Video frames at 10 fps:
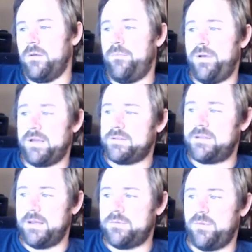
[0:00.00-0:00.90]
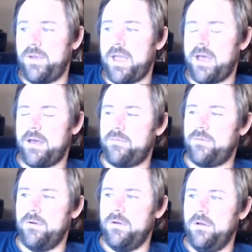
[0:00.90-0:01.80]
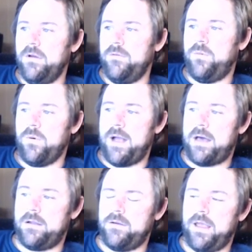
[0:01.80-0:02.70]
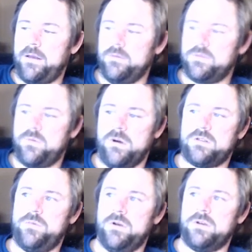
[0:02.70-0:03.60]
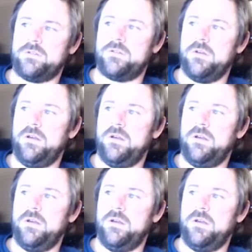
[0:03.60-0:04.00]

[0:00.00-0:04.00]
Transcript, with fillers: are the best tips we have for how to handle squash bugs.